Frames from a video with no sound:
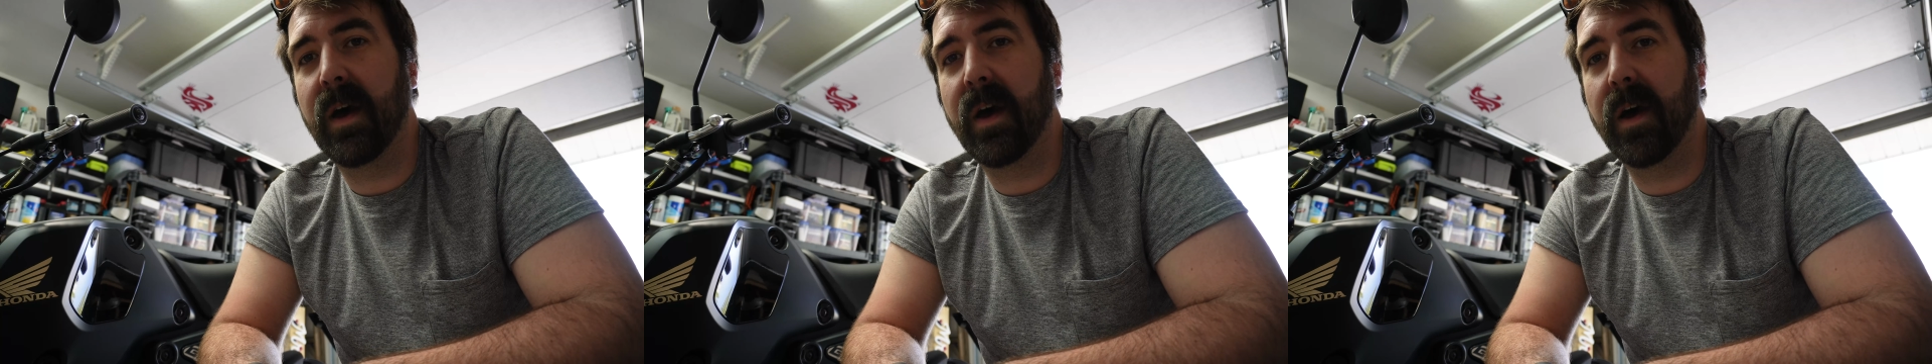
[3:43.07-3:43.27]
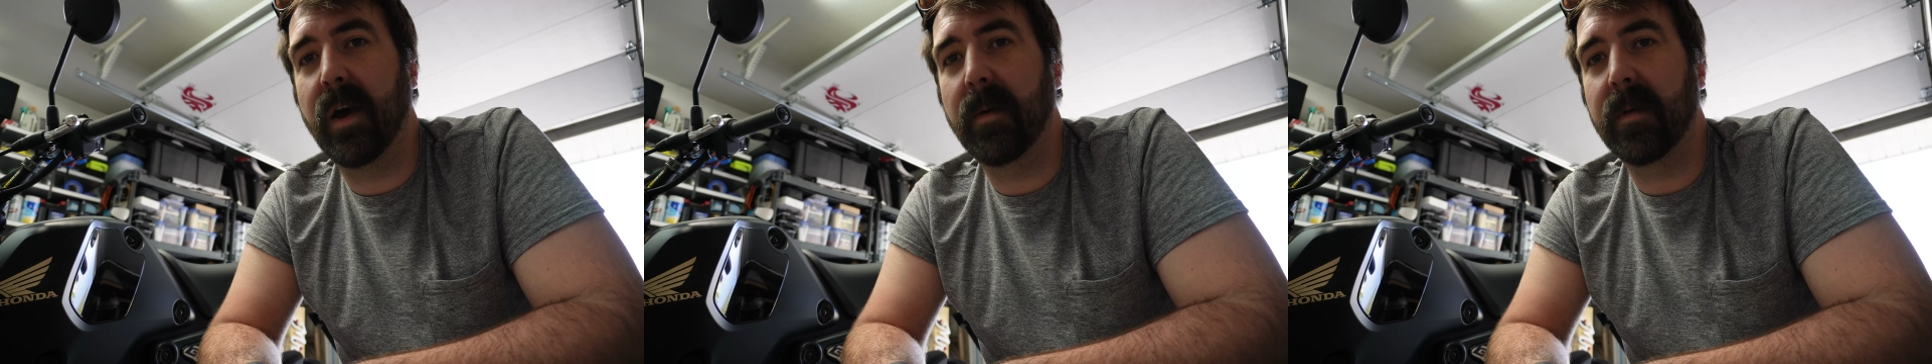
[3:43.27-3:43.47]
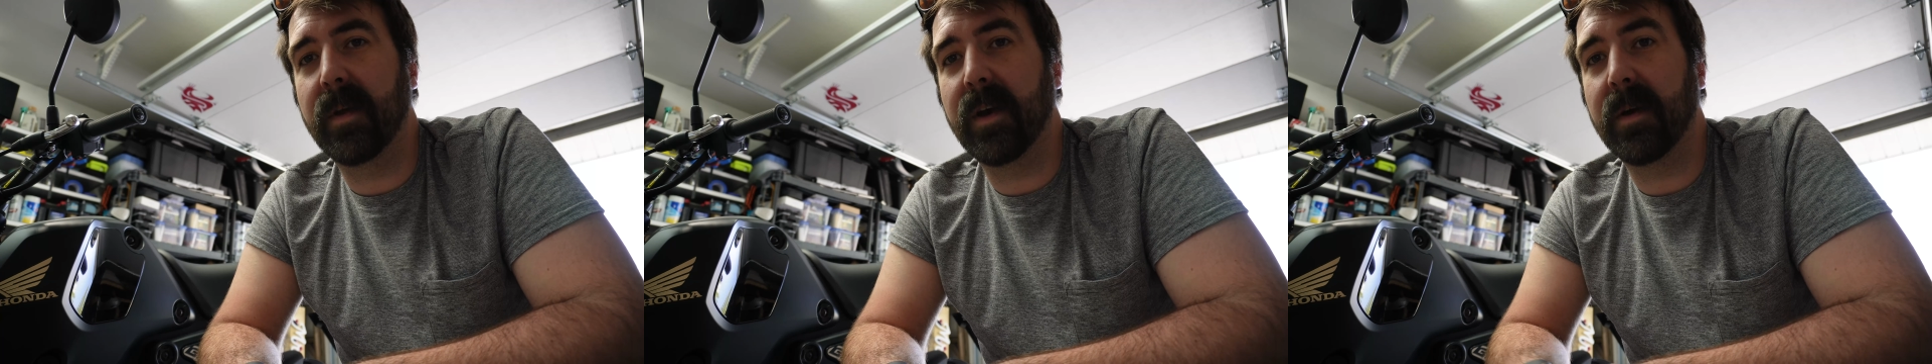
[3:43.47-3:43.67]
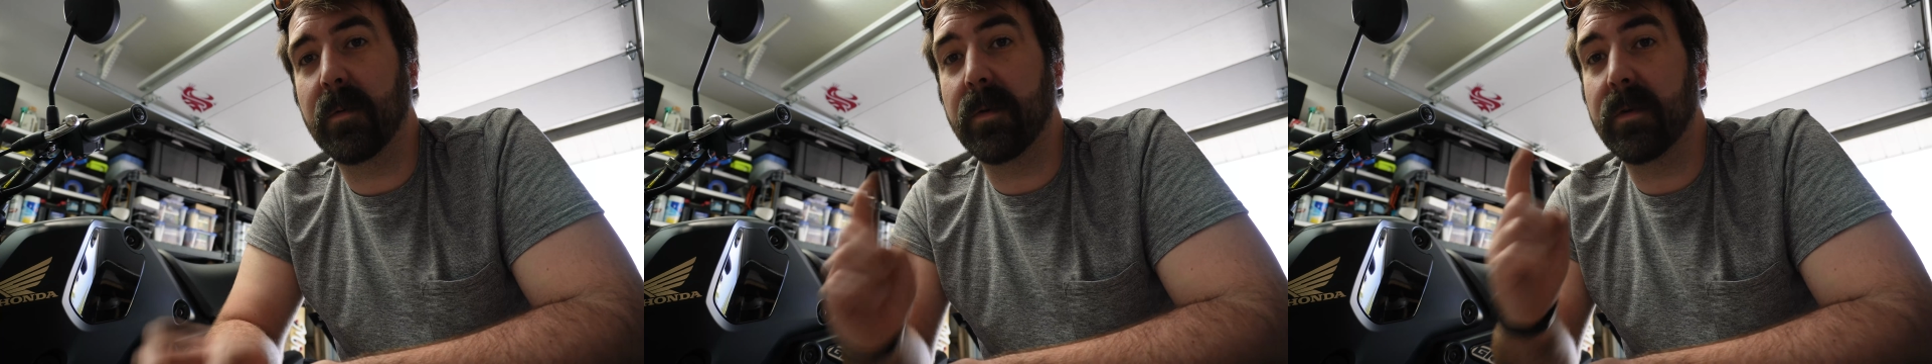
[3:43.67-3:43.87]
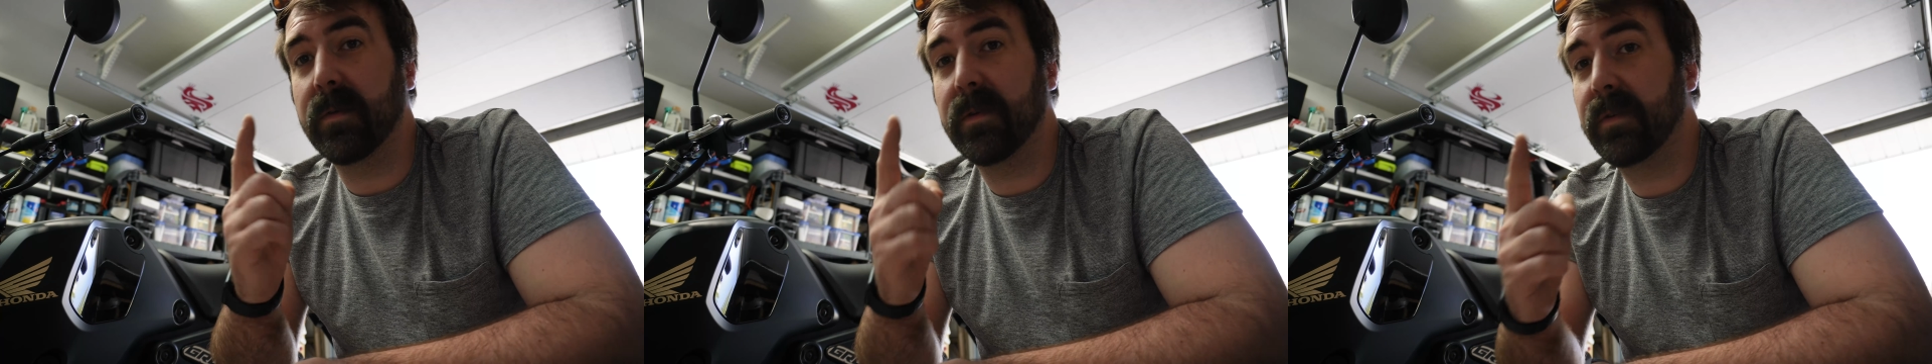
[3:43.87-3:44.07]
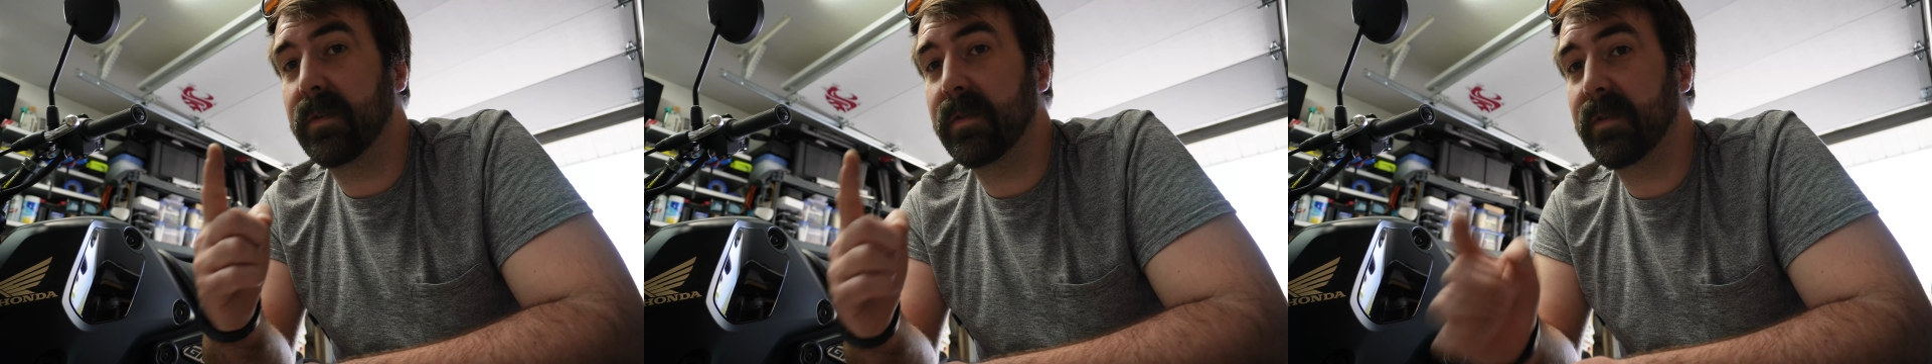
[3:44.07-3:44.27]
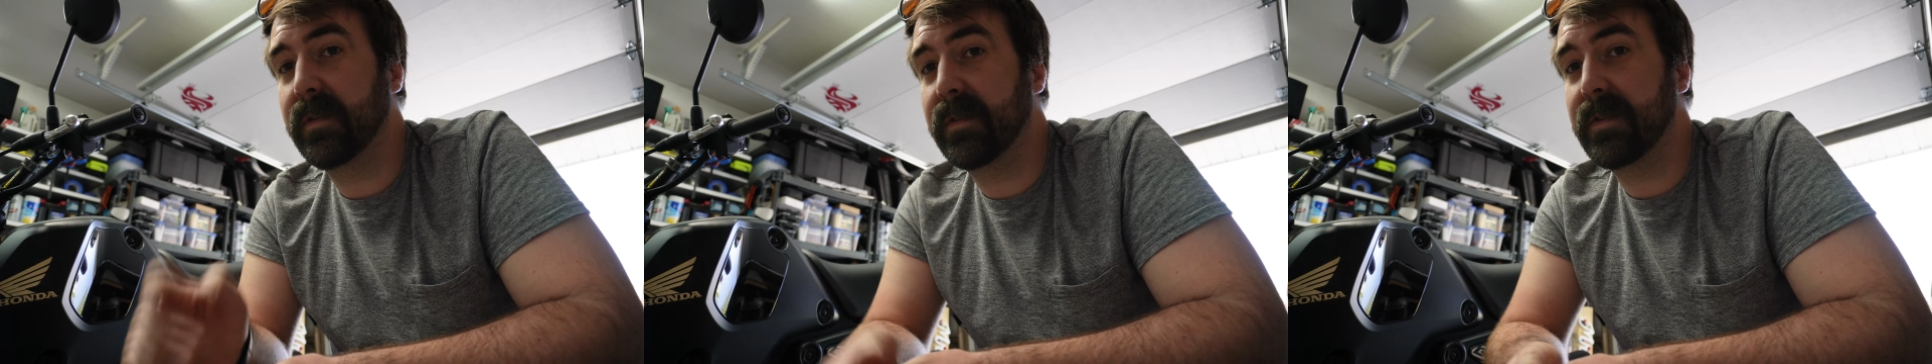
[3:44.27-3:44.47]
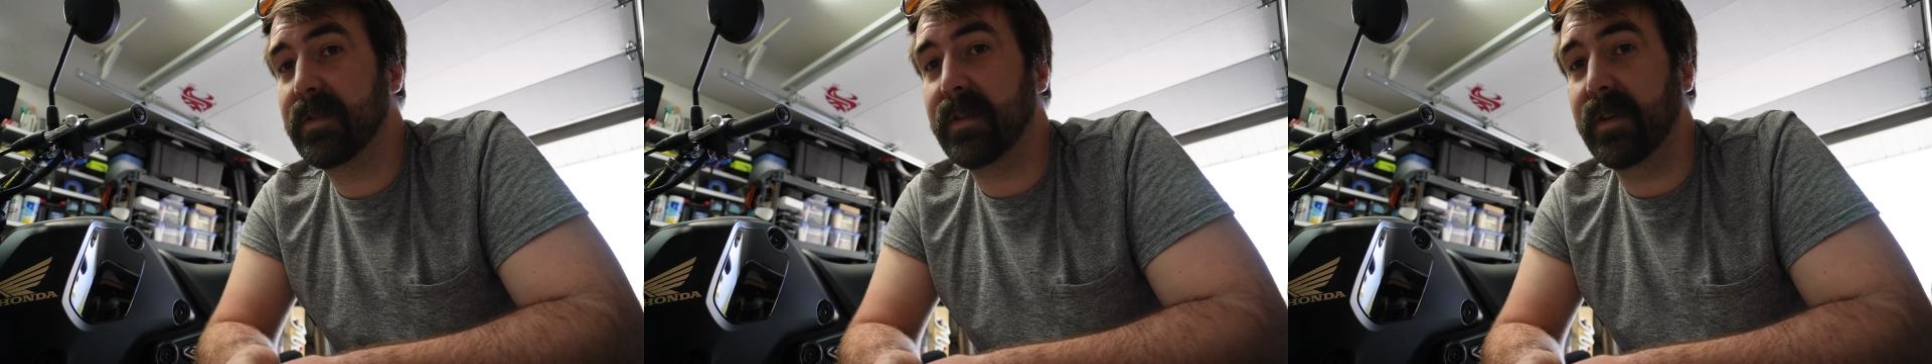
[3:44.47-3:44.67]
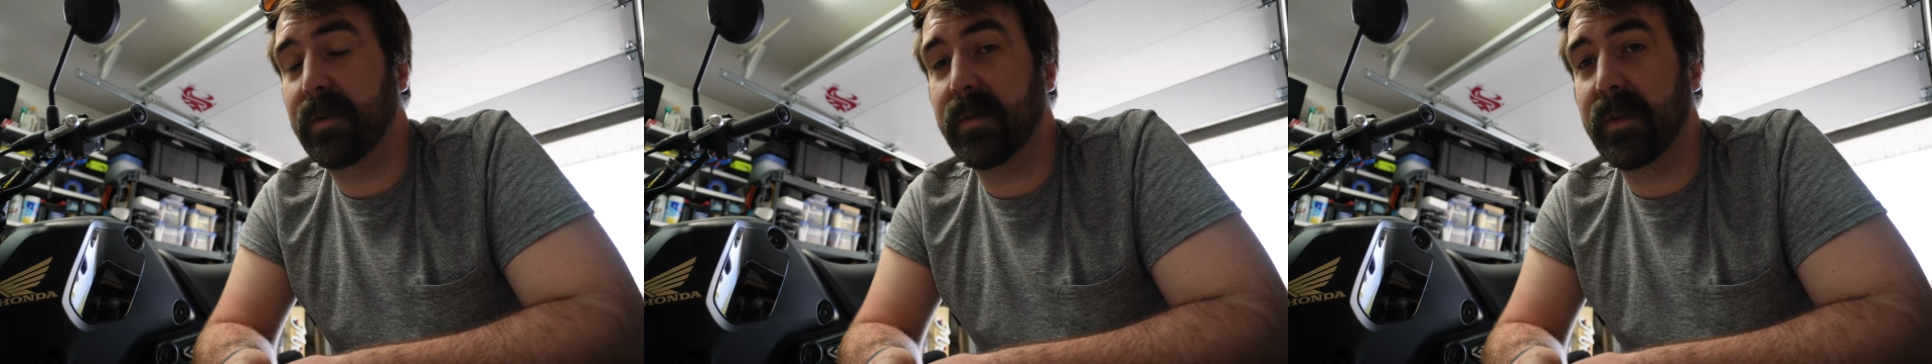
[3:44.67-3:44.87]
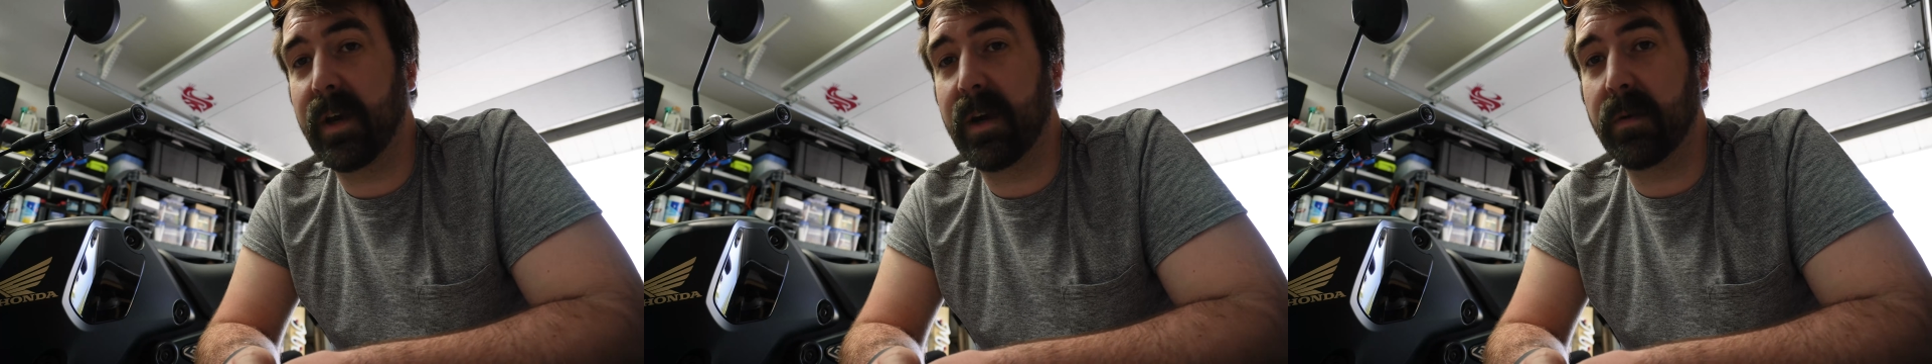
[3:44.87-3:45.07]
And I will see you
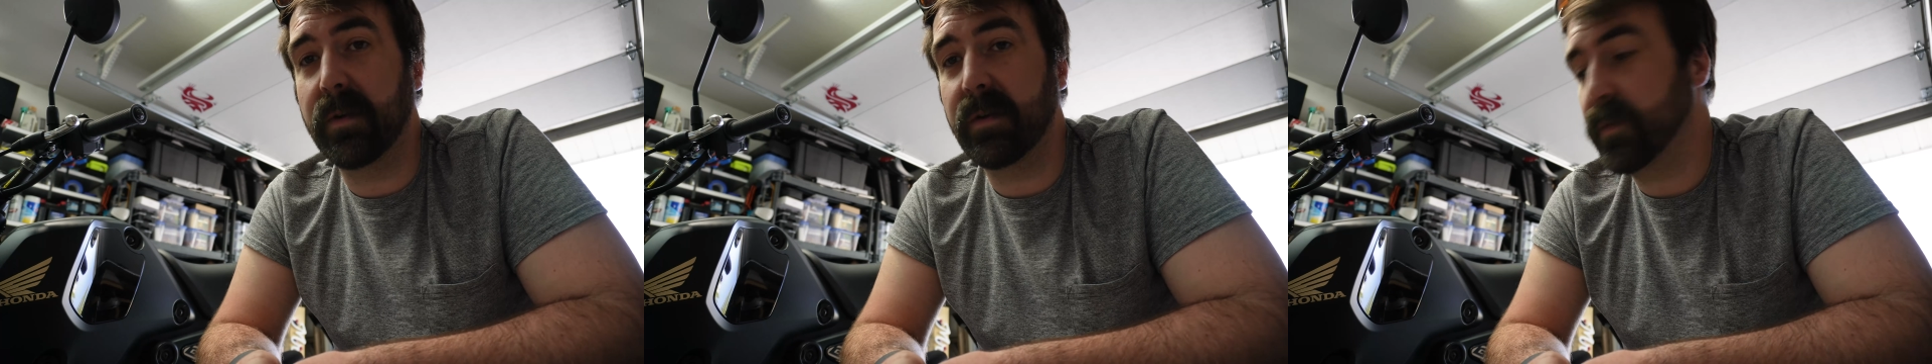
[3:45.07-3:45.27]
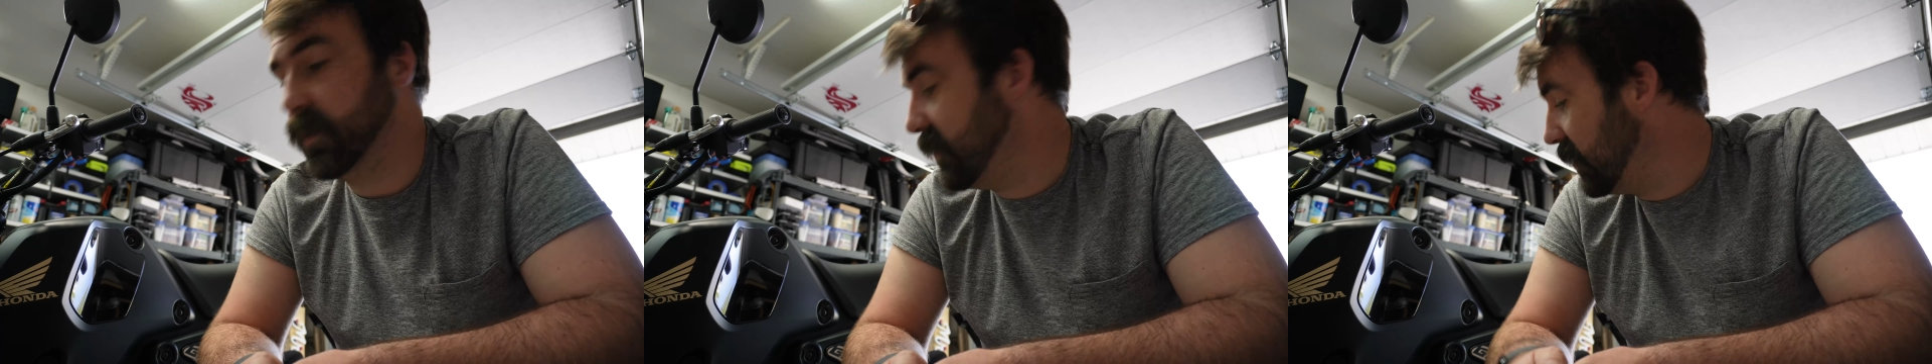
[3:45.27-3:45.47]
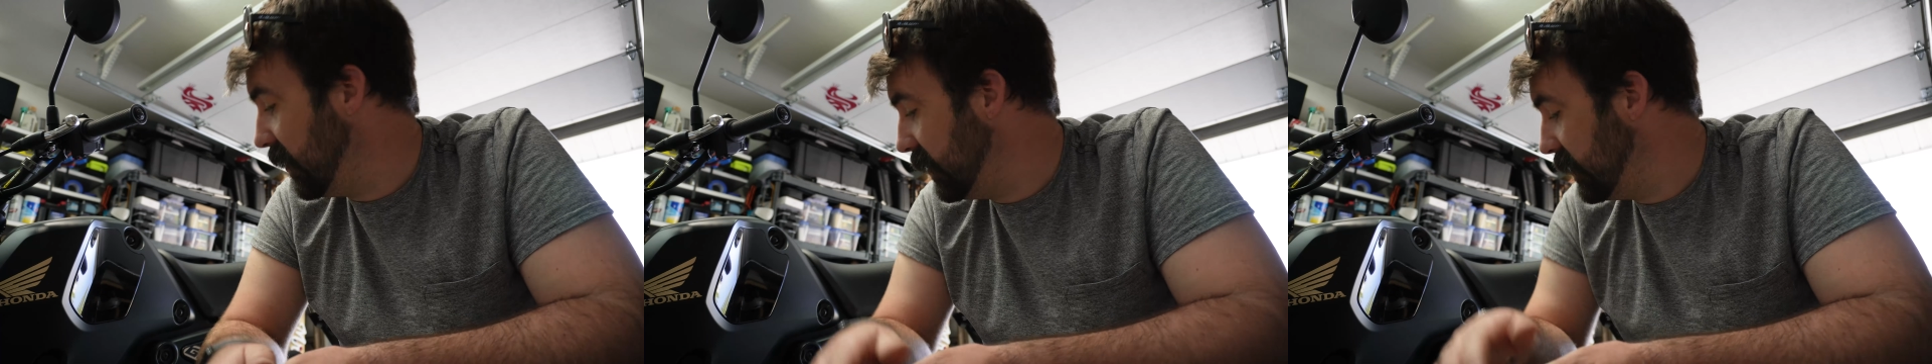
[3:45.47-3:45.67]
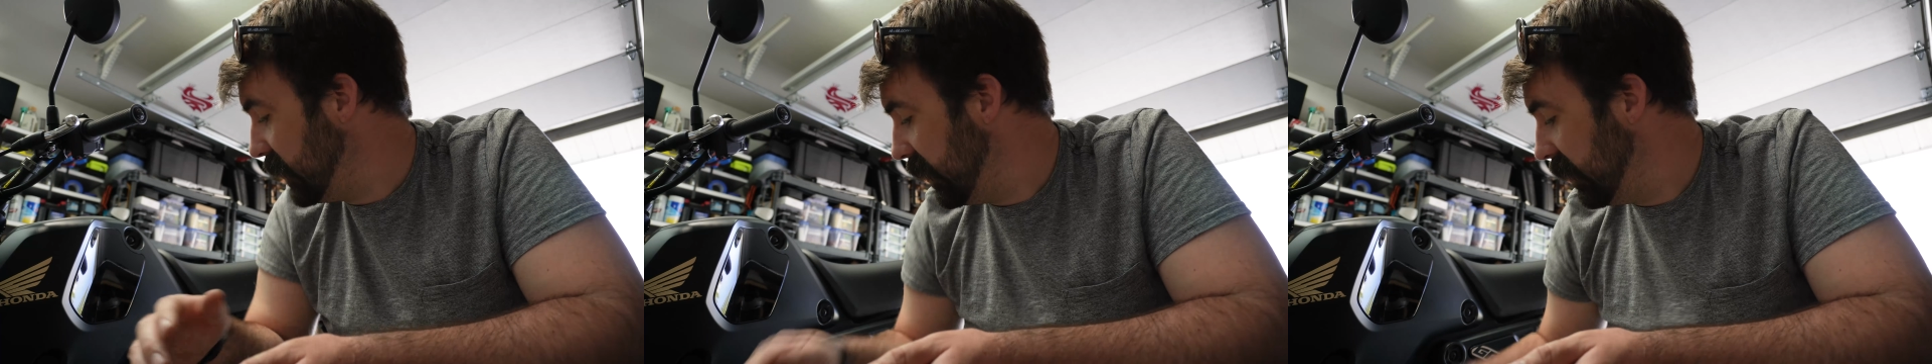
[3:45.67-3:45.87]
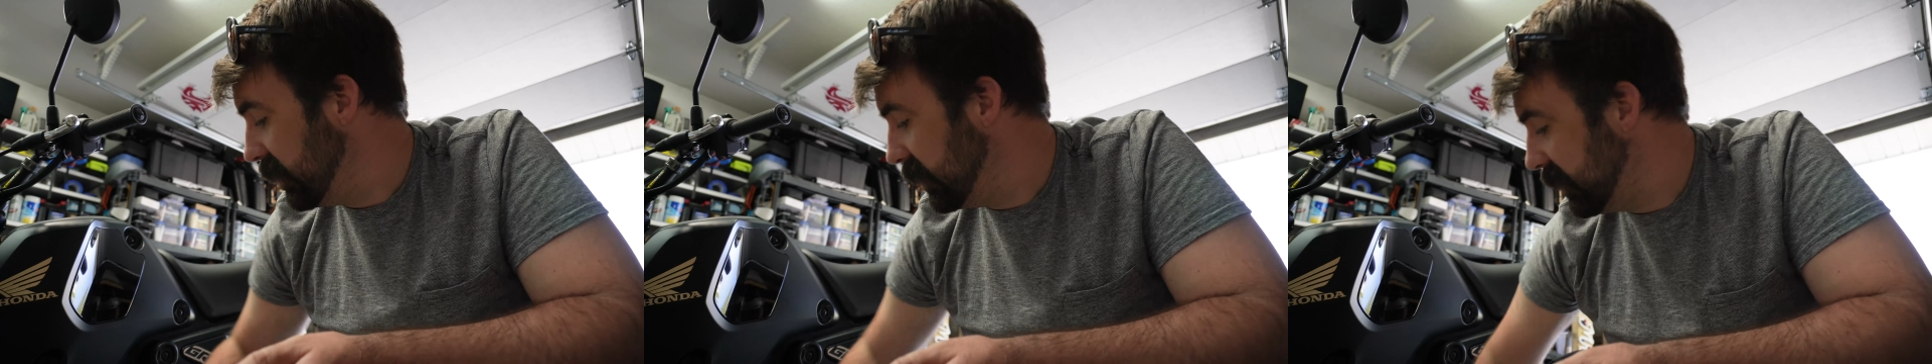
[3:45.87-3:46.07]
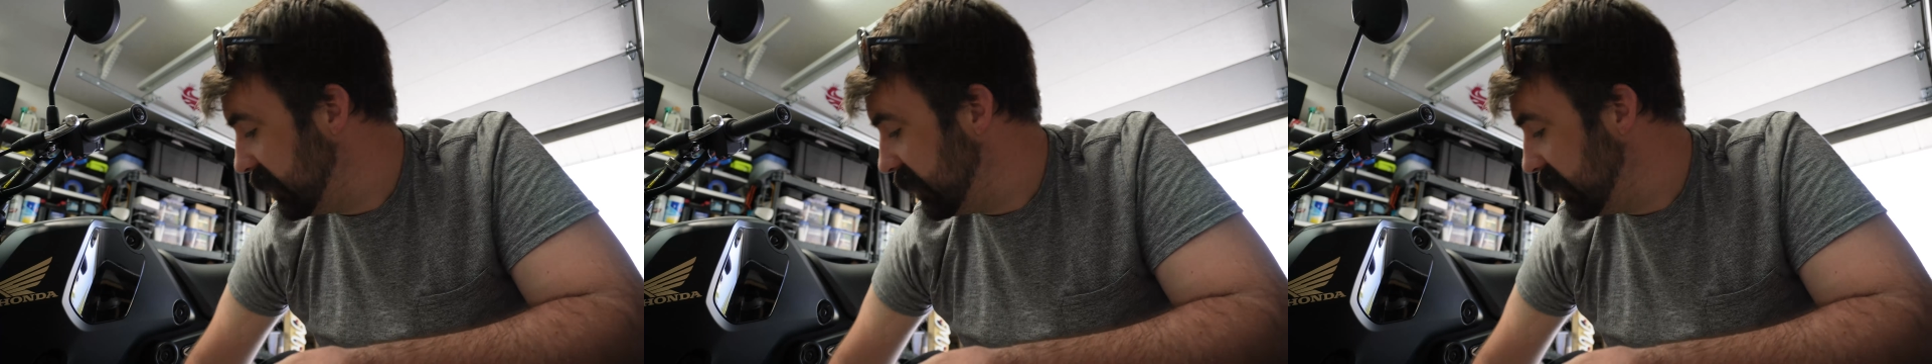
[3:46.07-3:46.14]
in that one as we start tearing